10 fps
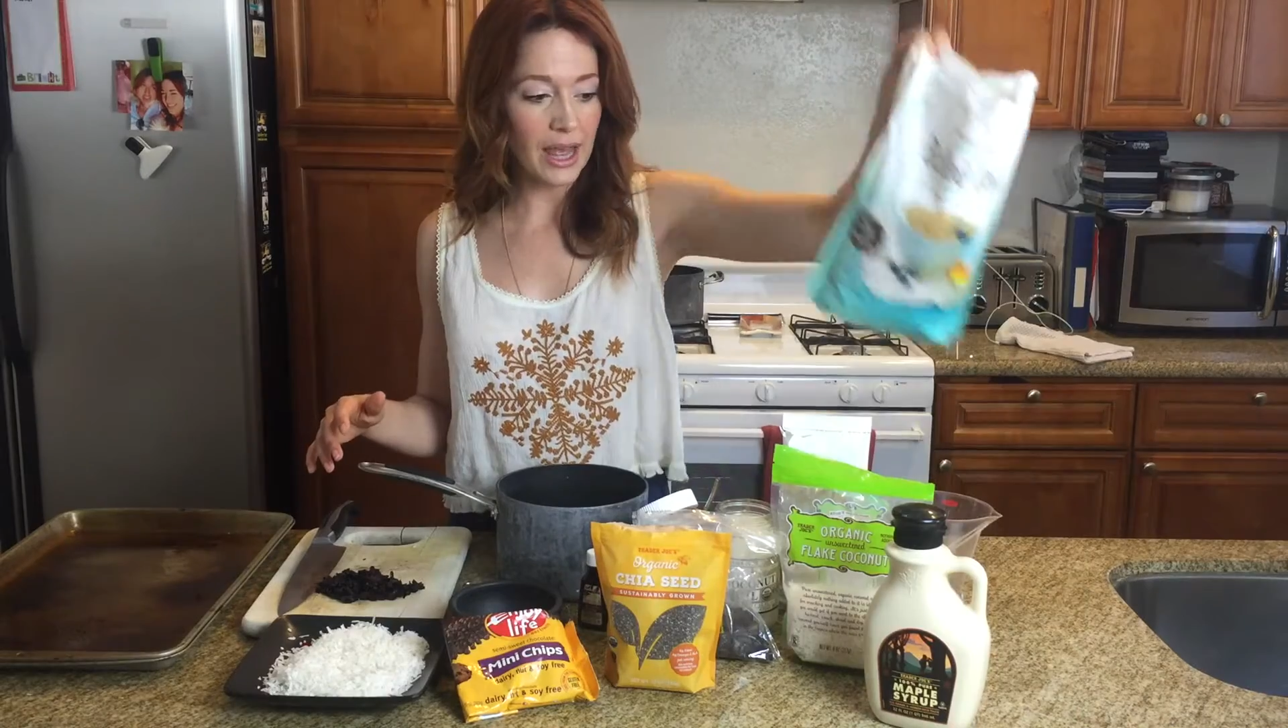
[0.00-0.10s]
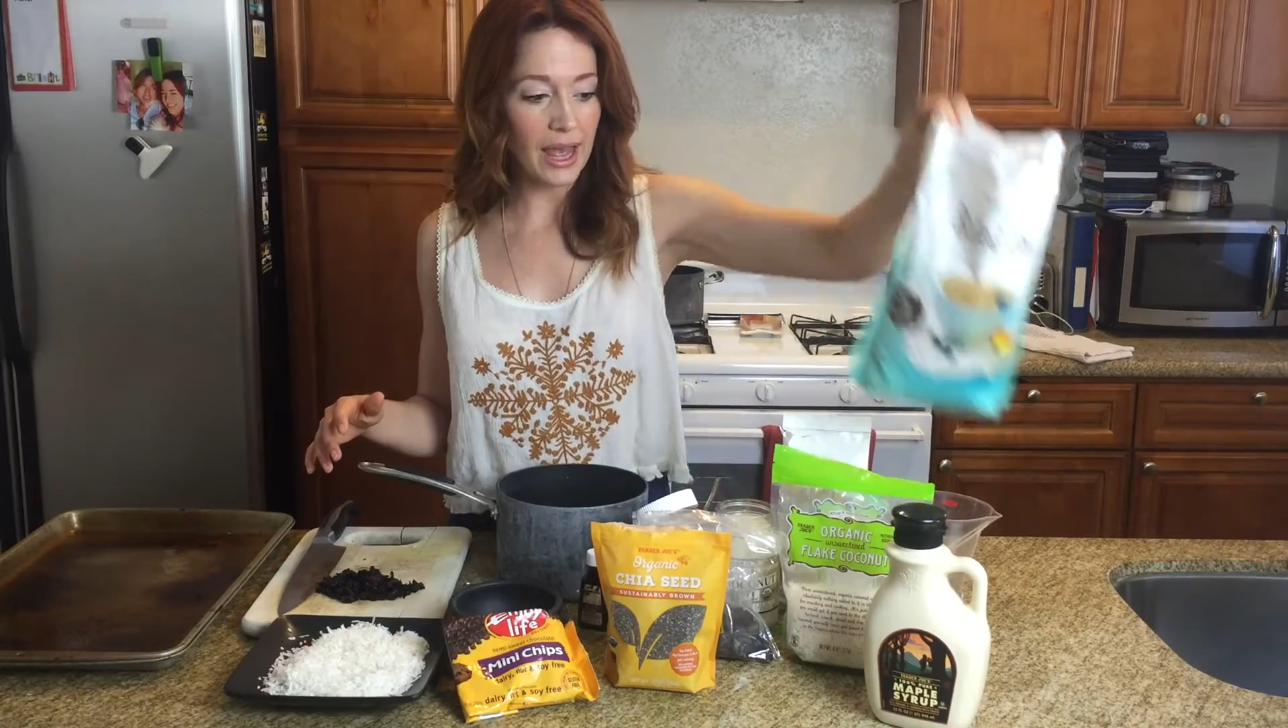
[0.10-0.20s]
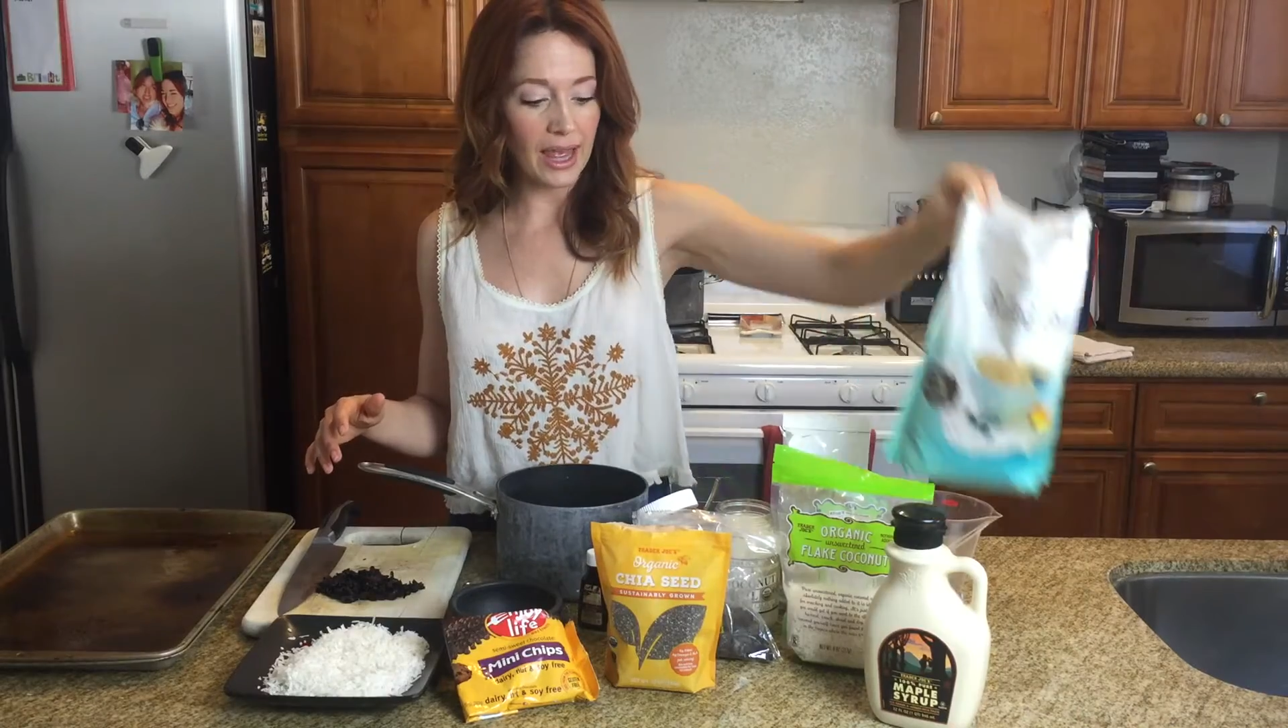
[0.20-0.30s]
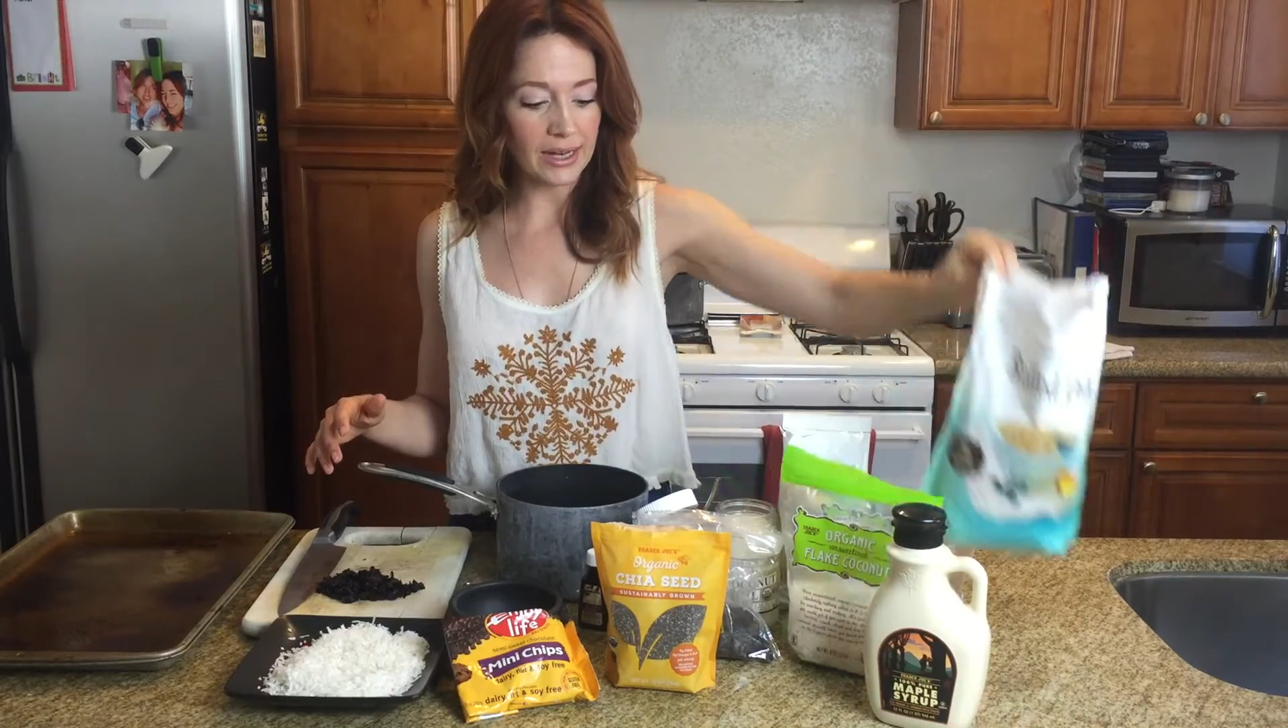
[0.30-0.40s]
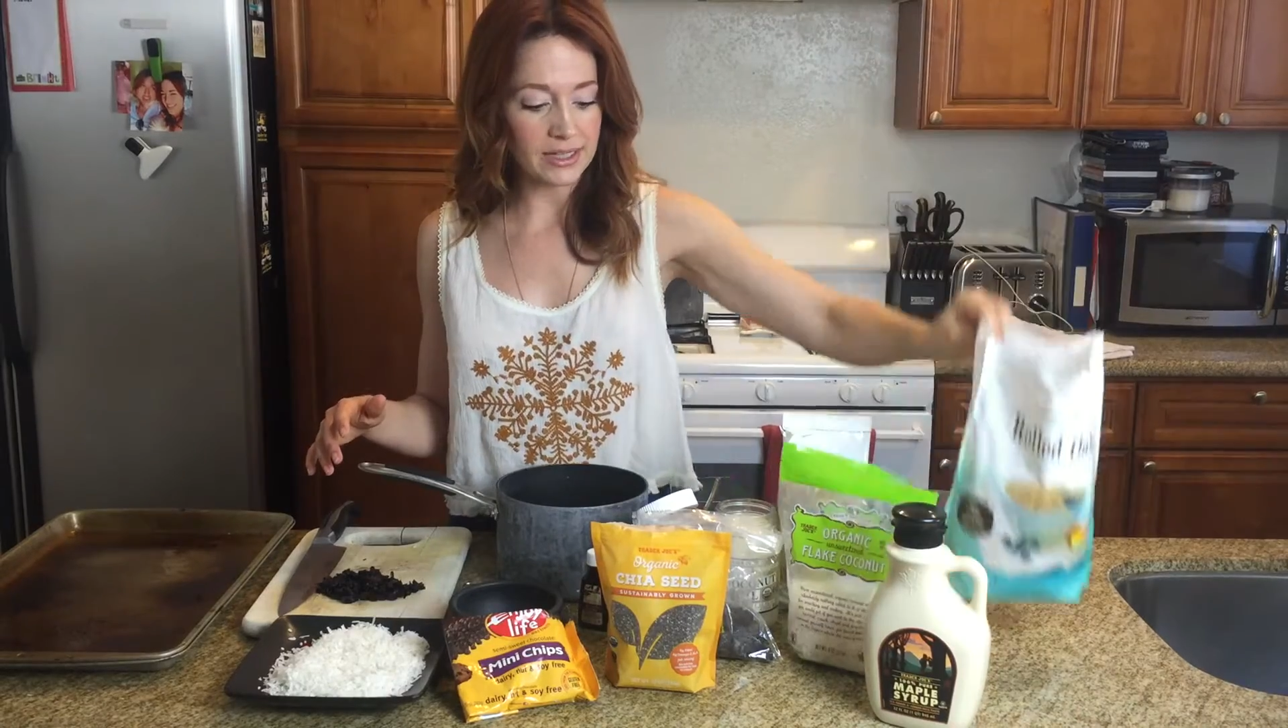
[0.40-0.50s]

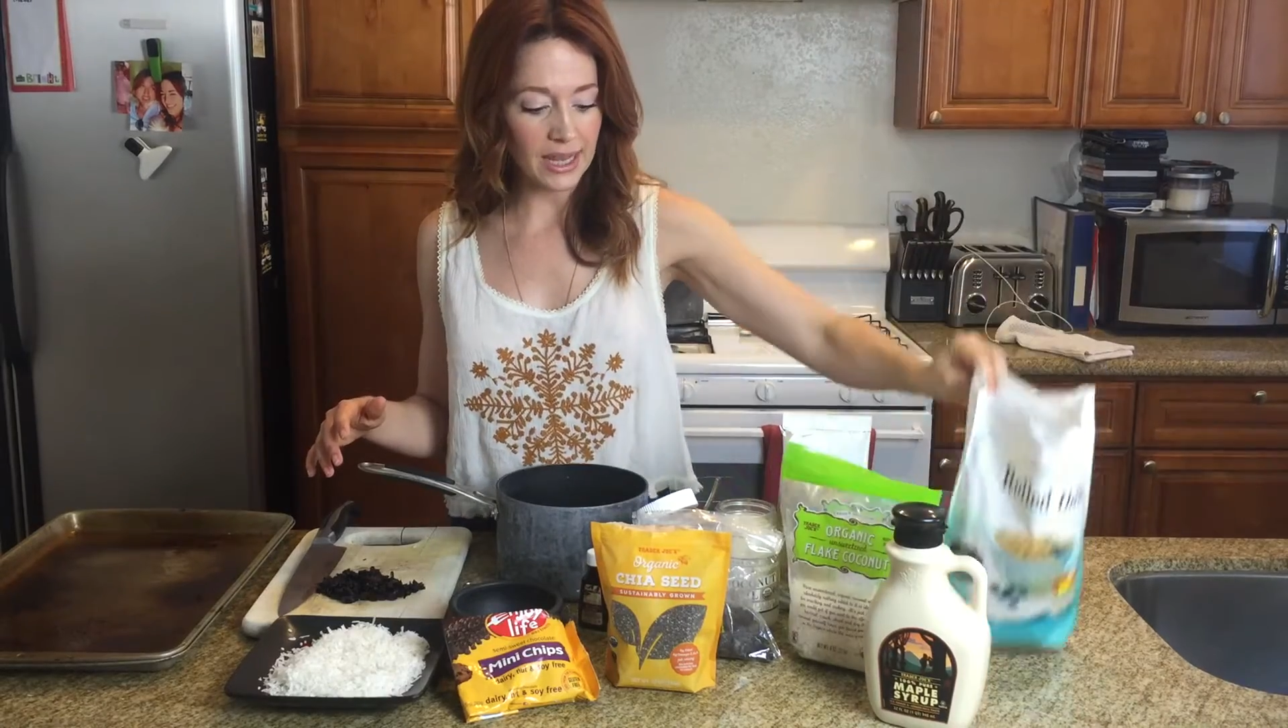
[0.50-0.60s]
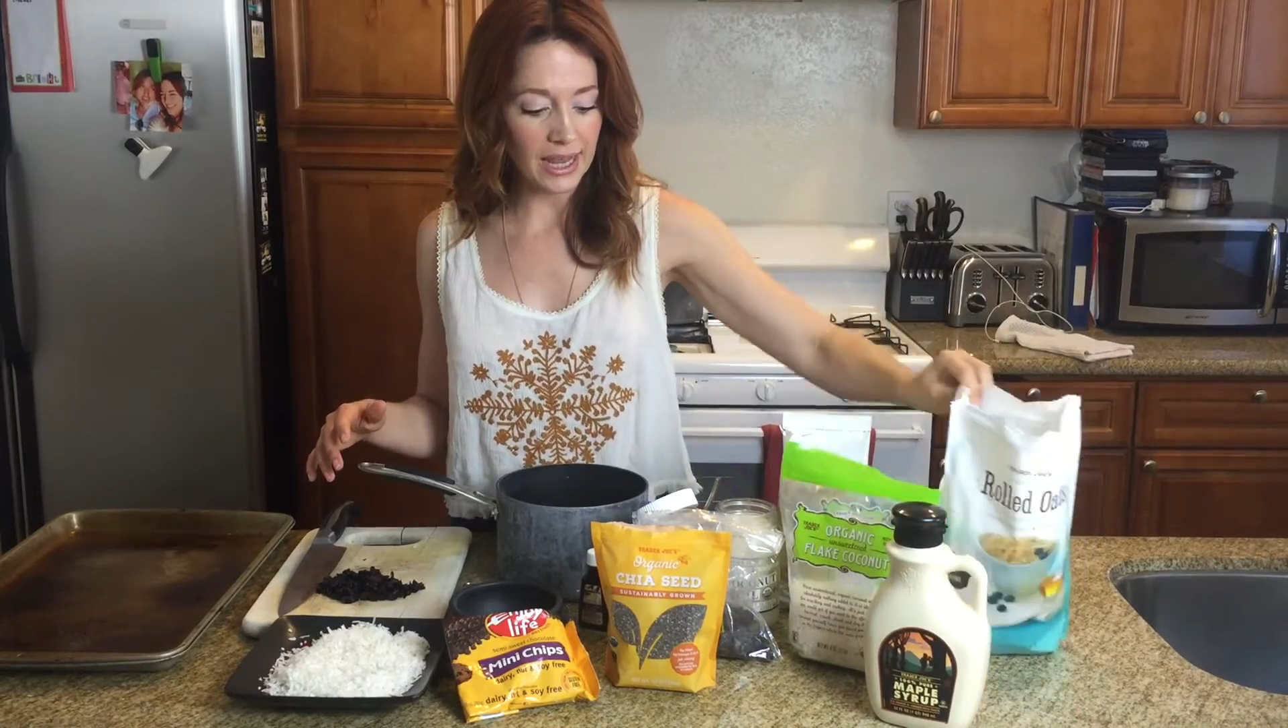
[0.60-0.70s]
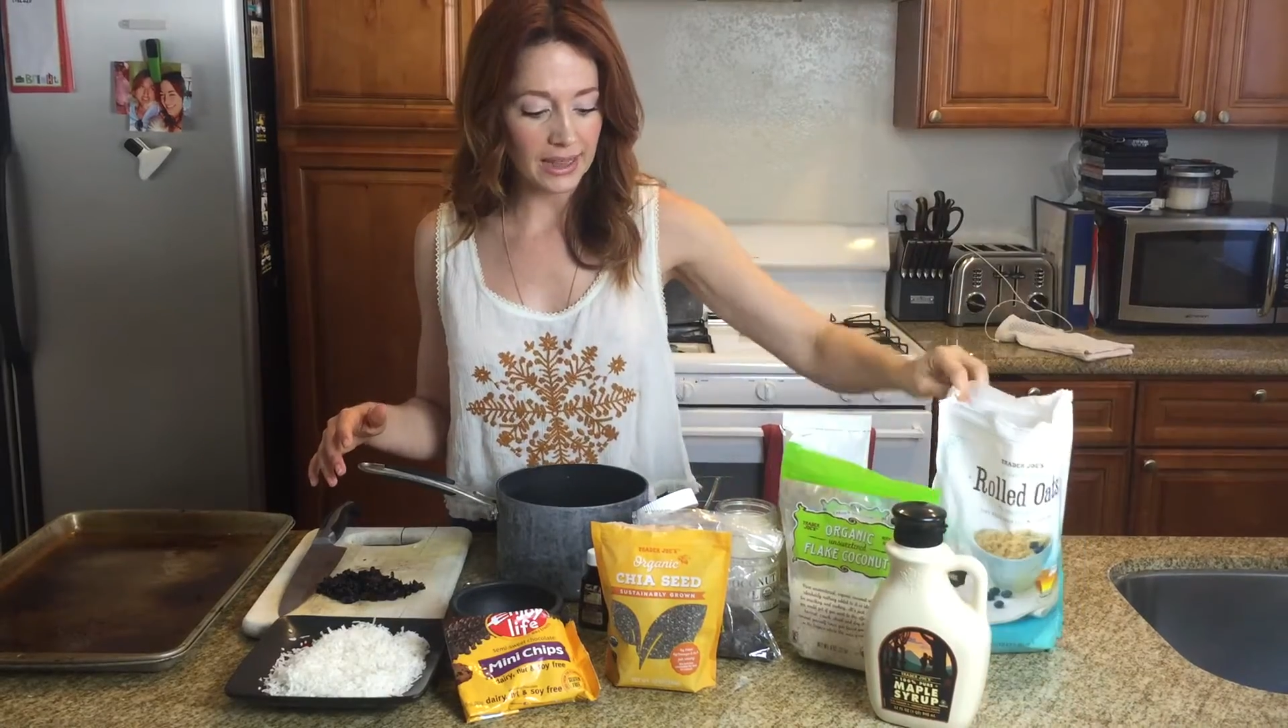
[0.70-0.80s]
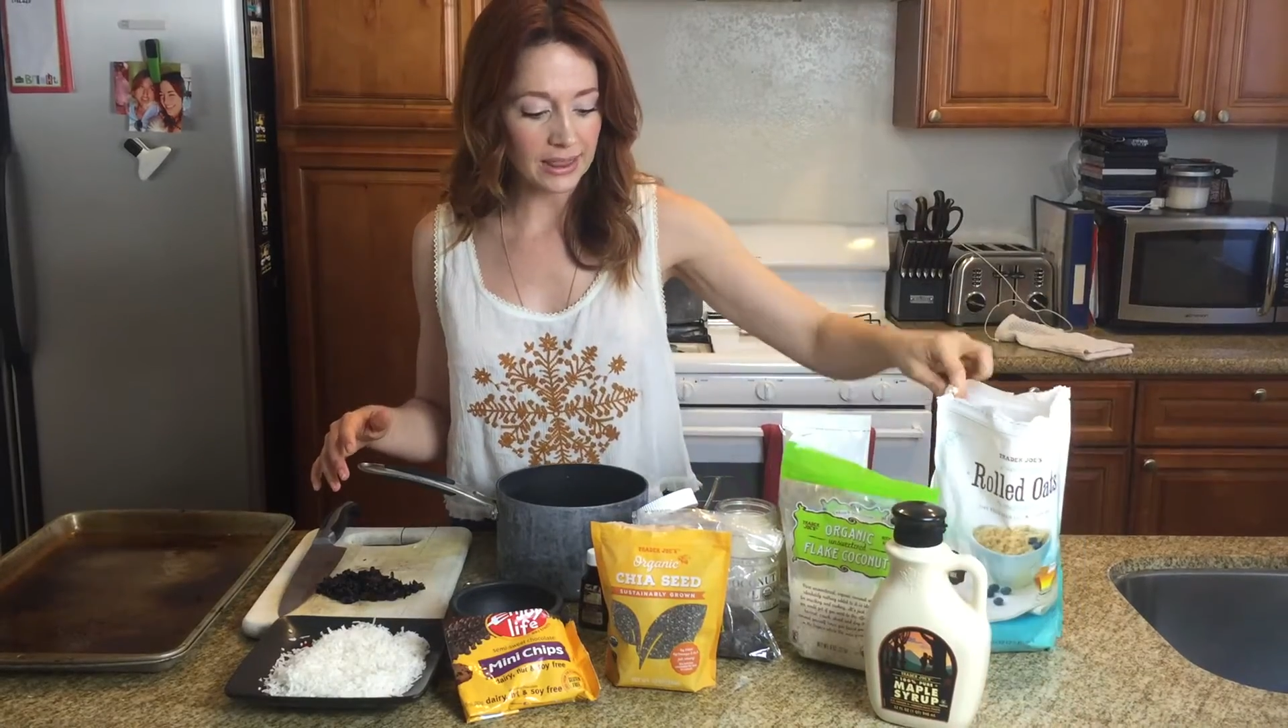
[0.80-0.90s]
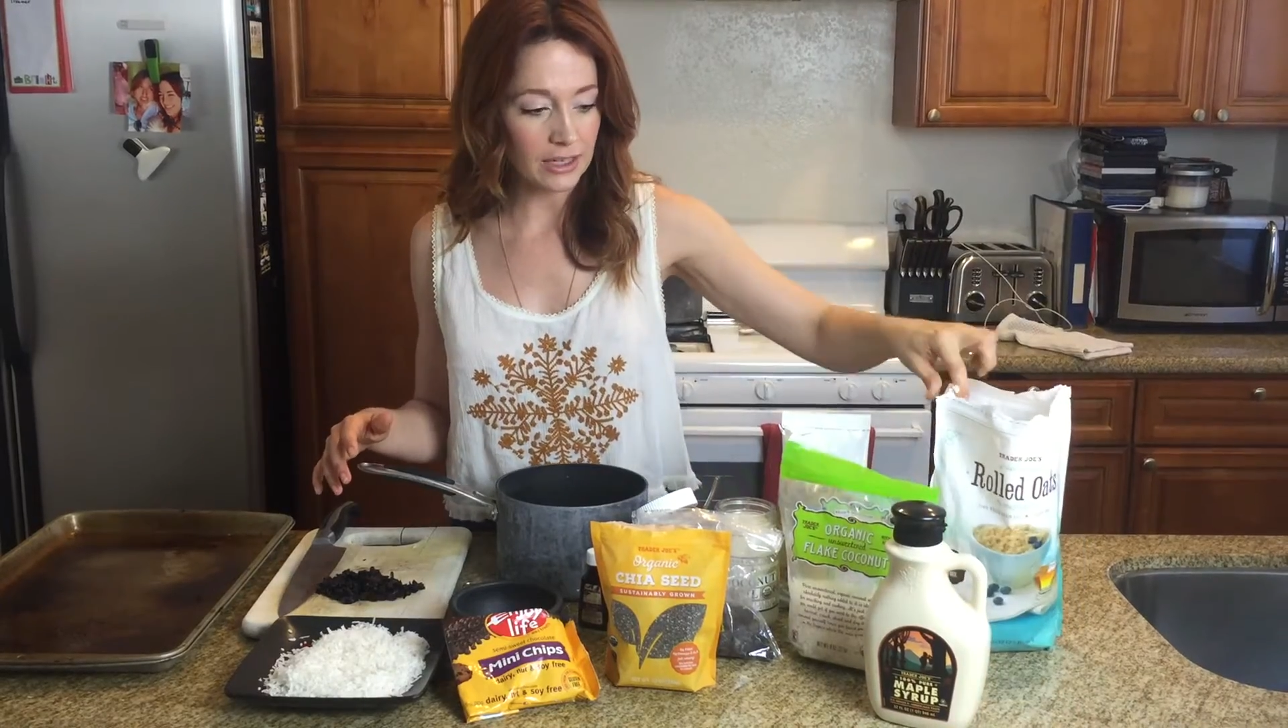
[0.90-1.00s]
and a